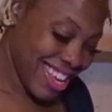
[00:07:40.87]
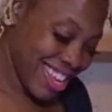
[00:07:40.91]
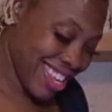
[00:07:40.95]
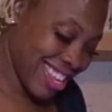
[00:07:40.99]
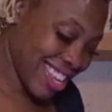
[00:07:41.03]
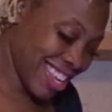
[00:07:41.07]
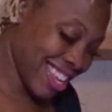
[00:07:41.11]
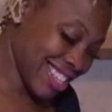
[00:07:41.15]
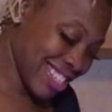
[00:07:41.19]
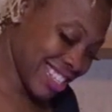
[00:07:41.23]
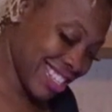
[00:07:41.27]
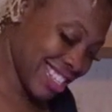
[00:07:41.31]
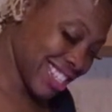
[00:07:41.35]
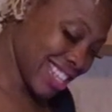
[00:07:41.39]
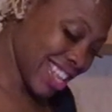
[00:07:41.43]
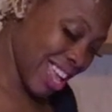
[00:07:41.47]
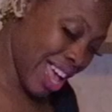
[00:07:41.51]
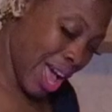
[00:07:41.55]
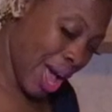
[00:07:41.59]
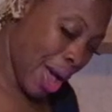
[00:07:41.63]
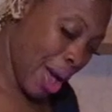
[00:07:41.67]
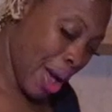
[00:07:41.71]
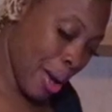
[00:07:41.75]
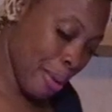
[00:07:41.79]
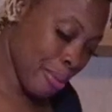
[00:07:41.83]
Yes,
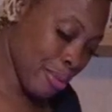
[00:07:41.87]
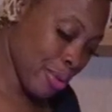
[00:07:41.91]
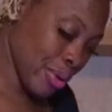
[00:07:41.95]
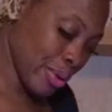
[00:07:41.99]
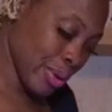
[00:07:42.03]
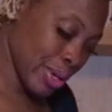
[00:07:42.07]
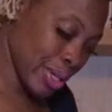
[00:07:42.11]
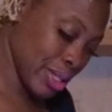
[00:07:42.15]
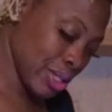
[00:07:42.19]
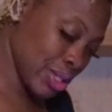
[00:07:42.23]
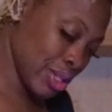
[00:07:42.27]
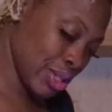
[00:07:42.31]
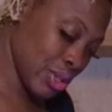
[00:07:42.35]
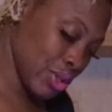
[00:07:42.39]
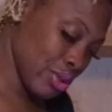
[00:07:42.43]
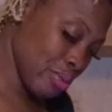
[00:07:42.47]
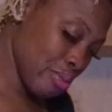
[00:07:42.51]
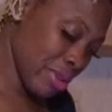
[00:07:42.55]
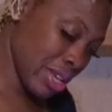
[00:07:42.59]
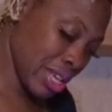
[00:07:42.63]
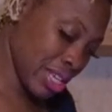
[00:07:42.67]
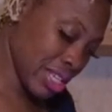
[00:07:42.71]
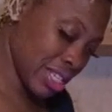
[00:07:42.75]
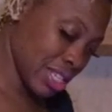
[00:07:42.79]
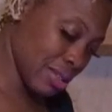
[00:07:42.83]
I'm going to
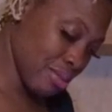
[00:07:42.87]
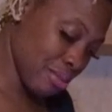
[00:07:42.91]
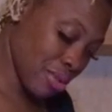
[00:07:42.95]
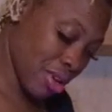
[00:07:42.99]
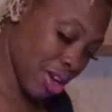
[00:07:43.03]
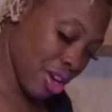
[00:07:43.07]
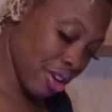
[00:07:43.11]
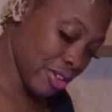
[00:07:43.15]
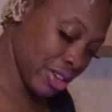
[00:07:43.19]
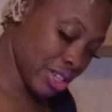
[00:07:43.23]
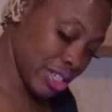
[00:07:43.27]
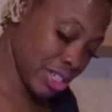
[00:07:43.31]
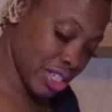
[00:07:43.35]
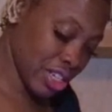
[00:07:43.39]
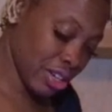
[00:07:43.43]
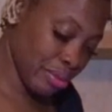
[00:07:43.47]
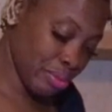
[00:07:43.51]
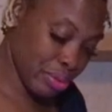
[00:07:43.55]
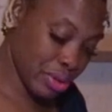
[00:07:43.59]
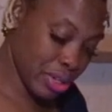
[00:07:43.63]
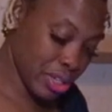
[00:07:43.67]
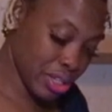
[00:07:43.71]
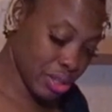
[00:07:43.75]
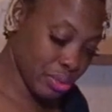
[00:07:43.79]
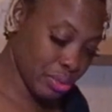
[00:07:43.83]
make some curry
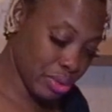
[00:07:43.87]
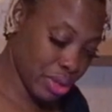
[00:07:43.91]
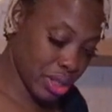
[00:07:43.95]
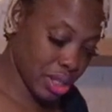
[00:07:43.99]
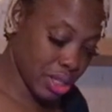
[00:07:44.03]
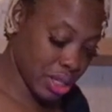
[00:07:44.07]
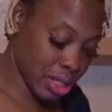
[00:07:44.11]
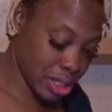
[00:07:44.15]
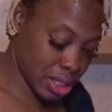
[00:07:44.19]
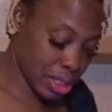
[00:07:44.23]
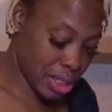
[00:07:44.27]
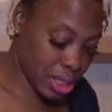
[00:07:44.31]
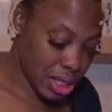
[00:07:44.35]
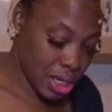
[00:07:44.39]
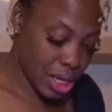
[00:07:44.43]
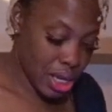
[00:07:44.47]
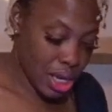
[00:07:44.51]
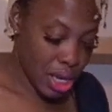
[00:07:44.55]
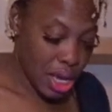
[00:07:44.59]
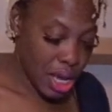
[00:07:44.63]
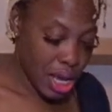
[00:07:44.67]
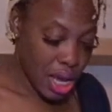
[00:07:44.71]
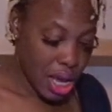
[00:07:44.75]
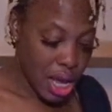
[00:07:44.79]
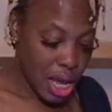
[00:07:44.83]
chickpeas with this.
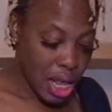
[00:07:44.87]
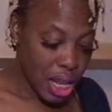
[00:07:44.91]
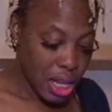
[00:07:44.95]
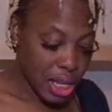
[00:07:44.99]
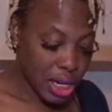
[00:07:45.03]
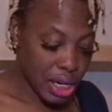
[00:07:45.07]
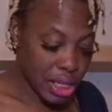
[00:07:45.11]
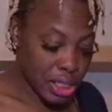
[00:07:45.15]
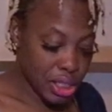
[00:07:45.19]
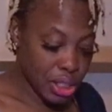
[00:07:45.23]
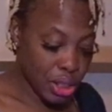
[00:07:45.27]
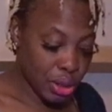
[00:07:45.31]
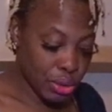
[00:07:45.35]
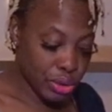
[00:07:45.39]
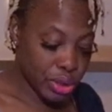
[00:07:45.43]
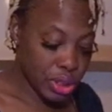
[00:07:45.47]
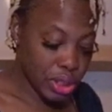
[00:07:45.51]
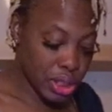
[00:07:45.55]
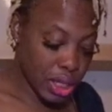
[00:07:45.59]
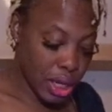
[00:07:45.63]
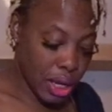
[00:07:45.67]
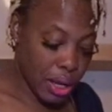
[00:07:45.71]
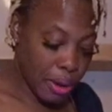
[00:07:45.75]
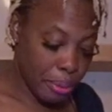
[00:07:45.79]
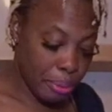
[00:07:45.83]
Let it toast
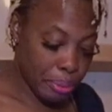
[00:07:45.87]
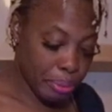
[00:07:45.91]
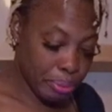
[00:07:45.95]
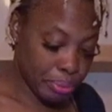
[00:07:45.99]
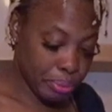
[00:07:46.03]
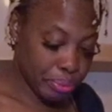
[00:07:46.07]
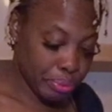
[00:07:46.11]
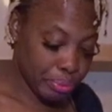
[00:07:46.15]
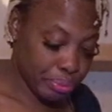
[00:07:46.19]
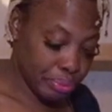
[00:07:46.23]
up,